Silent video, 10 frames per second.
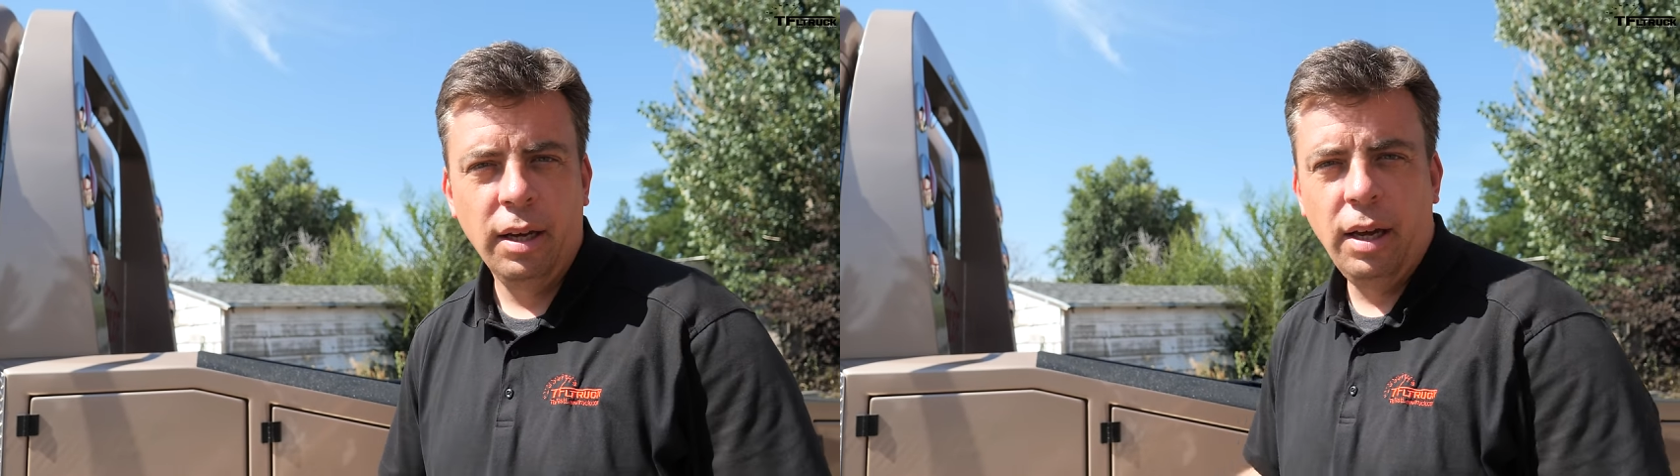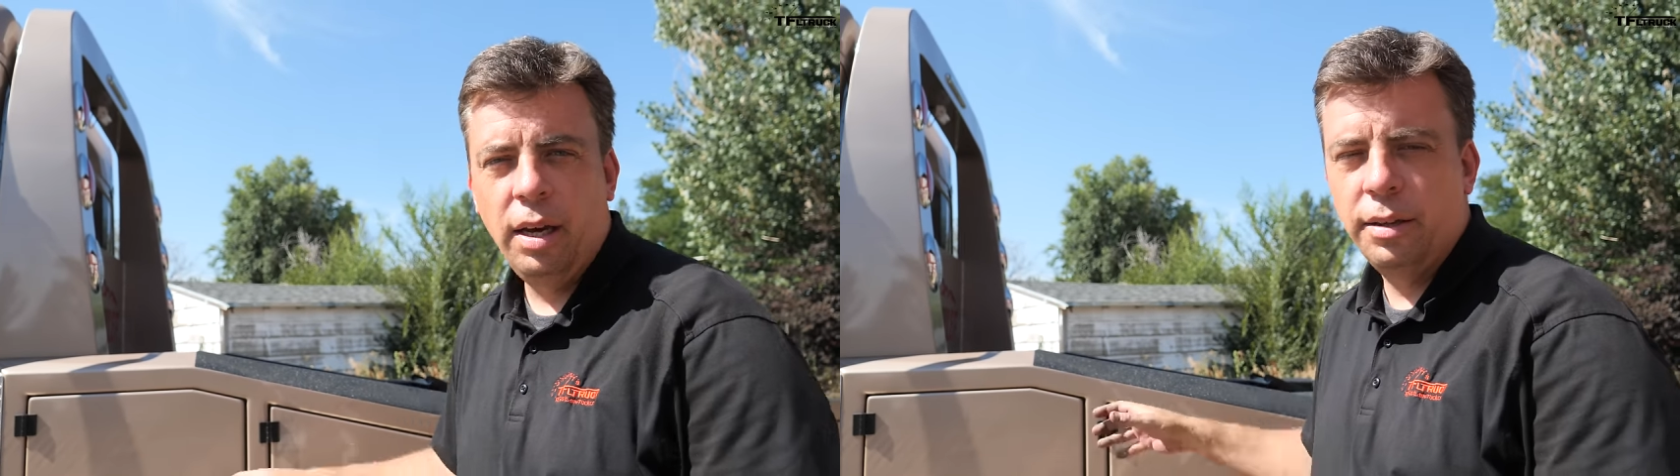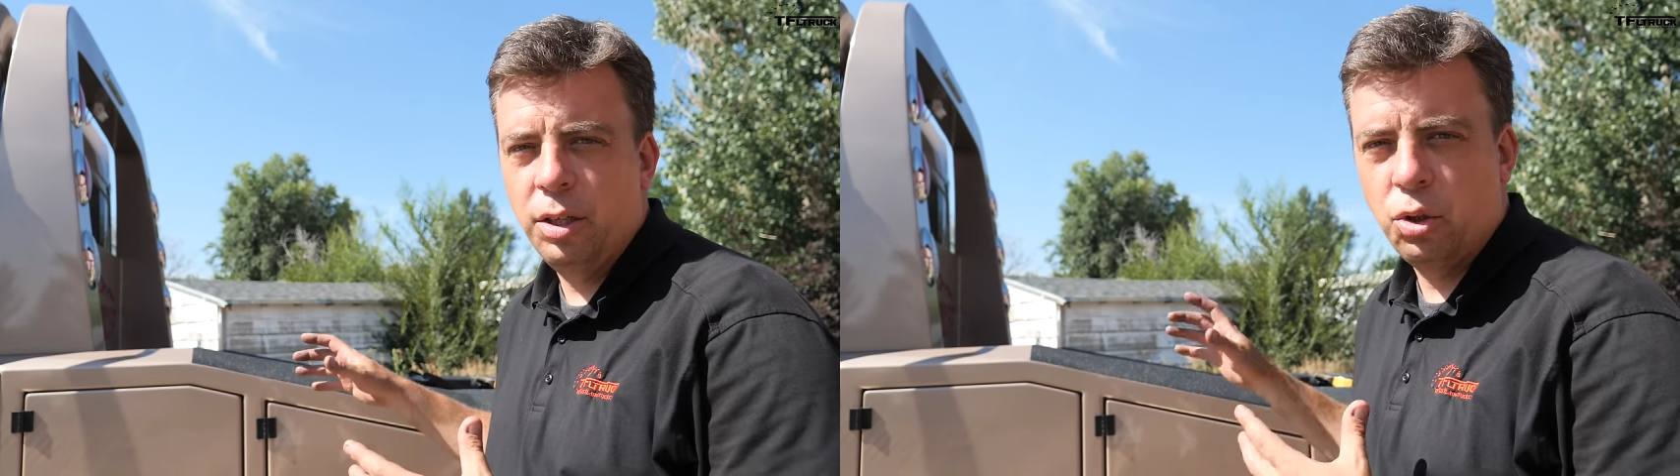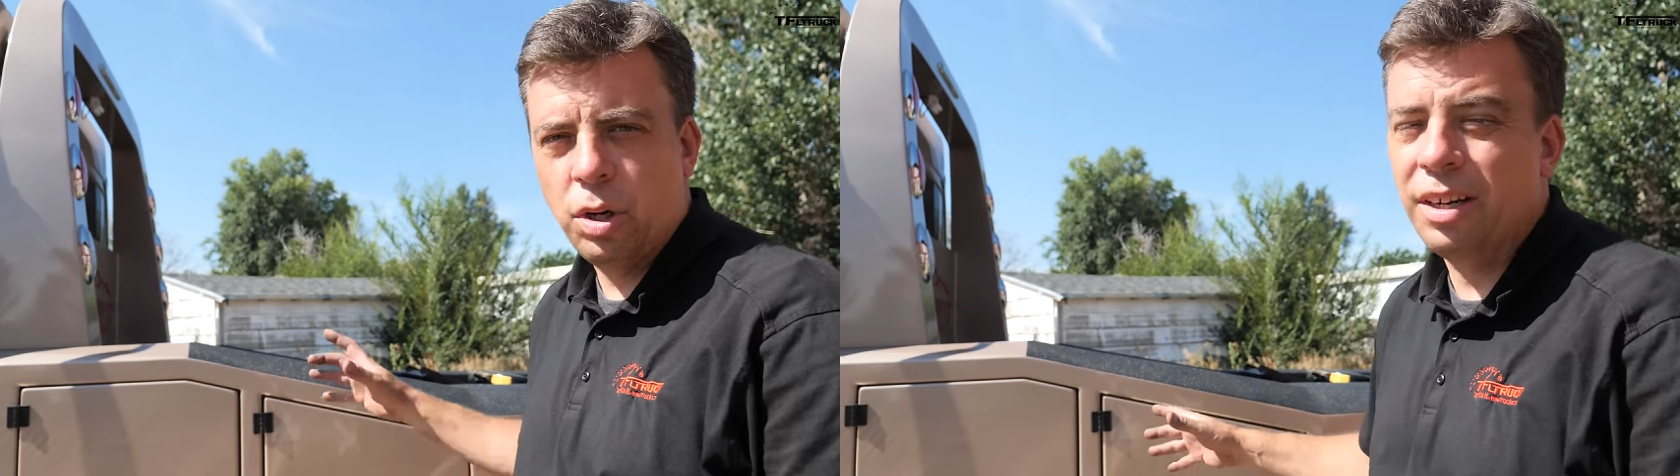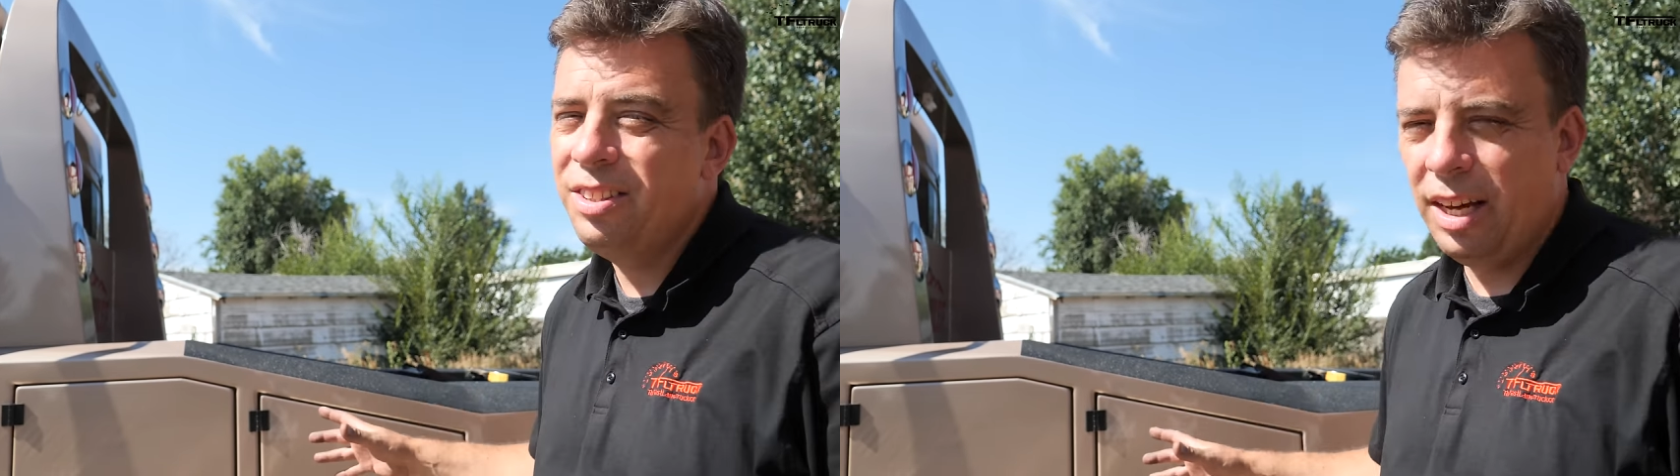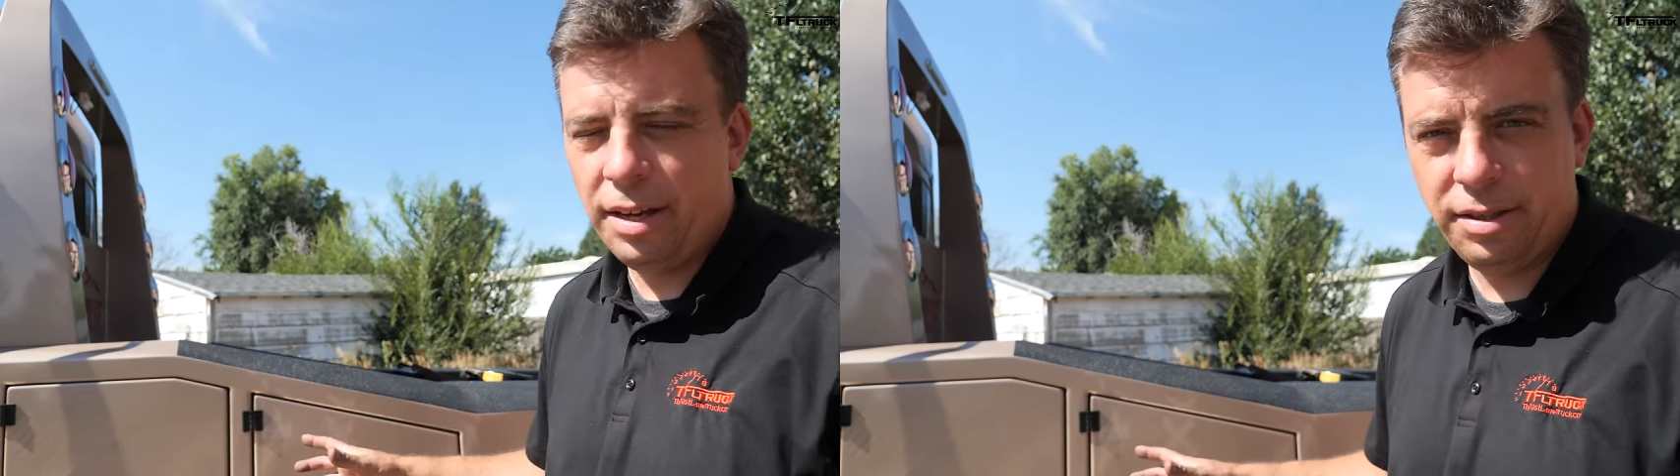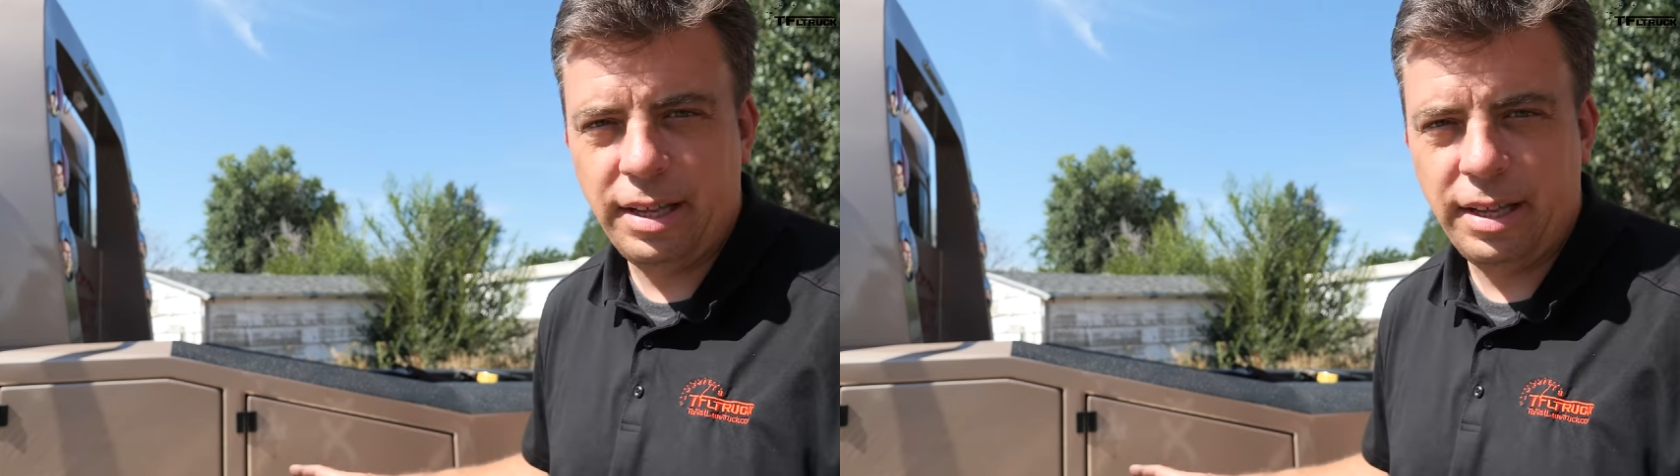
and this truck does